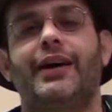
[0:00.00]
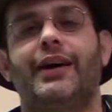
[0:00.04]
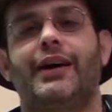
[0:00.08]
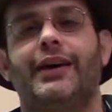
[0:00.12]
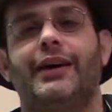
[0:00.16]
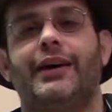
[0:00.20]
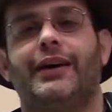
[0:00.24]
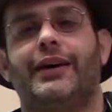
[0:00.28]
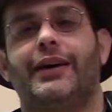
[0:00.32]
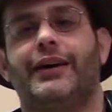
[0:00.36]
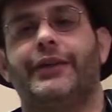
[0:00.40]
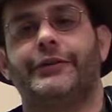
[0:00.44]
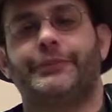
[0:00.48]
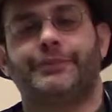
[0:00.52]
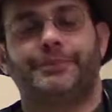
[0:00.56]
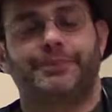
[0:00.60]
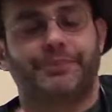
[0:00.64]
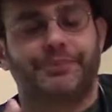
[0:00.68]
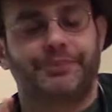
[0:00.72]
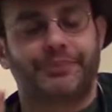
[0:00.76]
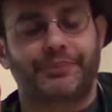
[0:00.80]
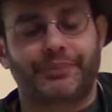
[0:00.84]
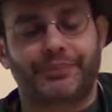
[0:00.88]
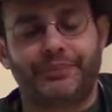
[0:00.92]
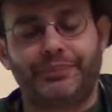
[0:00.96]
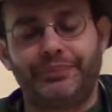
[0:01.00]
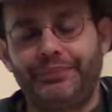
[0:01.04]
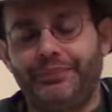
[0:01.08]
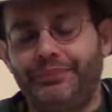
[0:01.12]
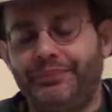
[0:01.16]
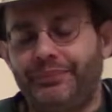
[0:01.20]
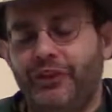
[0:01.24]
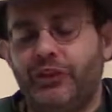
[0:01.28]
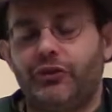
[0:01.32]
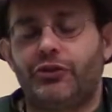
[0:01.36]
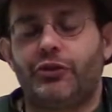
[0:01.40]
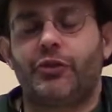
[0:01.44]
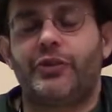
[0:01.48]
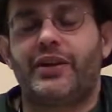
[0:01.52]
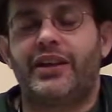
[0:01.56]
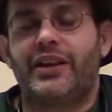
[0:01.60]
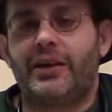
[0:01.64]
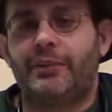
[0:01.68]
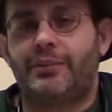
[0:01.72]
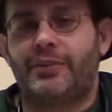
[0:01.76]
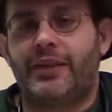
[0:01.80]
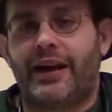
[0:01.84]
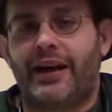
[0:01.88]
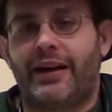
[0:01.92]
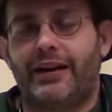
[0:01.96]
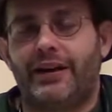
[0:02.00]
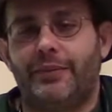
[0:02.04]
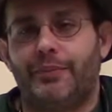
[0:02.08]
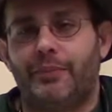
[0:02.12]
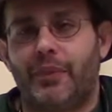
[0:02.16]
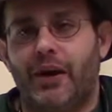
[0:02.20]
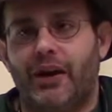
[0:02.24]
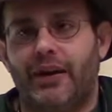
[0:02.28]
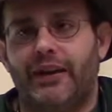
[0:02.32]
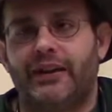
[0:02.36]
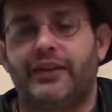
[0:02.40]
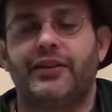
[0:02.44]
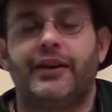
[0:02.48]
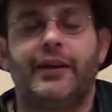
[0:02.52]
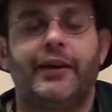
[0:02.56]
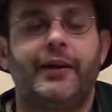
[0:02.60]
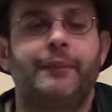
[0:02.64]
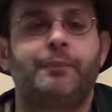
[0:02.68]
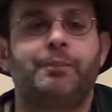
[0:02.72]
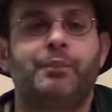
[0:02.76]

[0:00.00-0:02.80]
So keep that in mind.